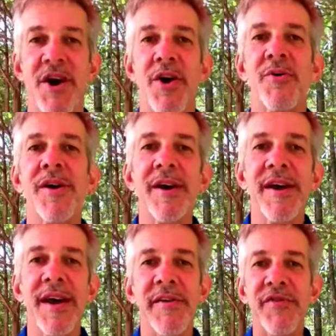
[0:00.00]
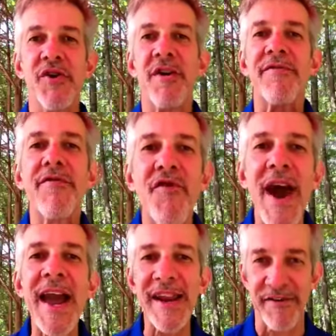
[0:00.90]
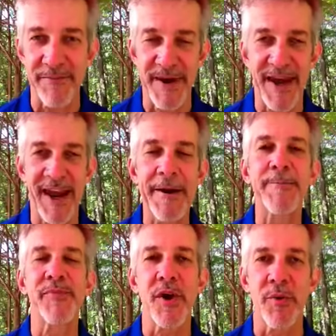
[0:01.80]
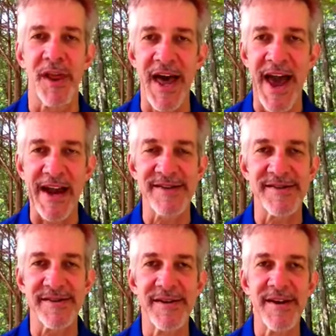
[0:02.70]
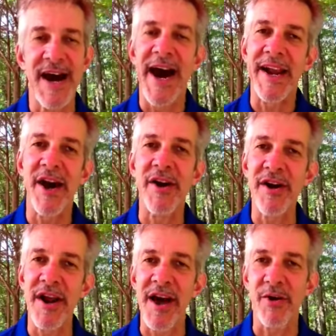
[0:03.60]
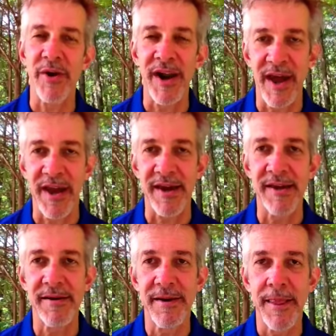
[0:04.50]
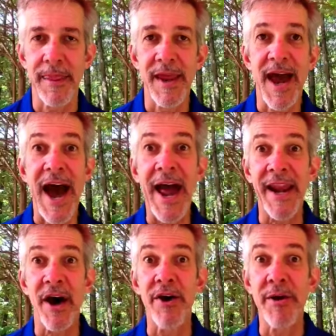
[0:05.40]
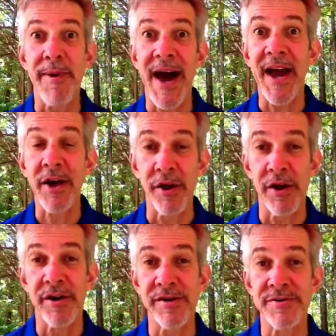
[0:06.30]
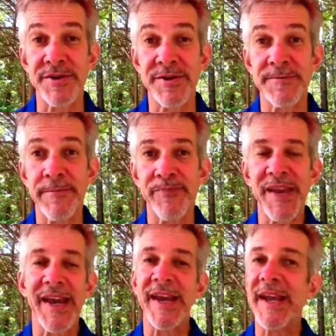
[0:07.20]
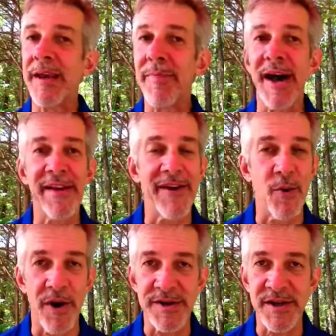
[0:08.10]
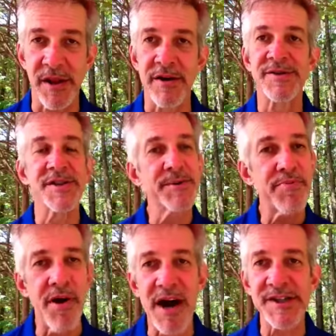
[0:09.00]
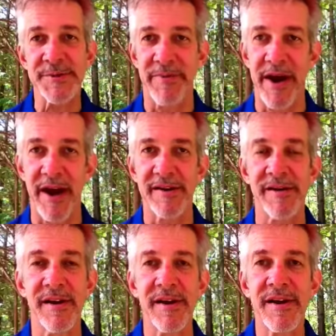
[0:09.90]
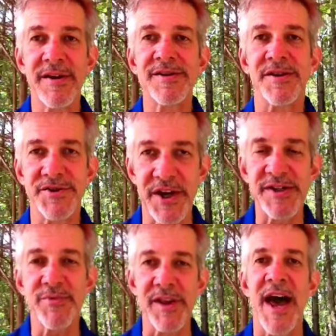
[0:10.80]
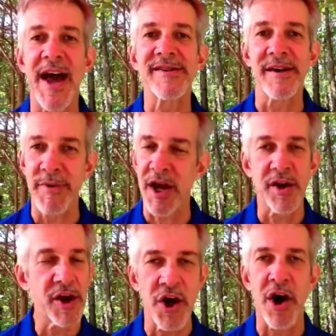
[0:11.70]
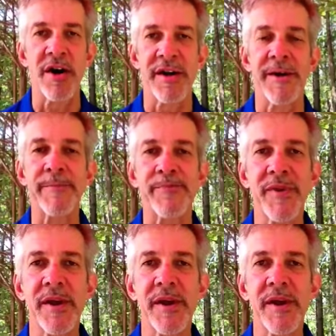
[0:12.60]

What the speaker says: So if you're afraid of me, relax. I know you're not going naked. I know you're buying clothes. And anybody that wears clothes is a prospect. So just relax. I'm not going to call you.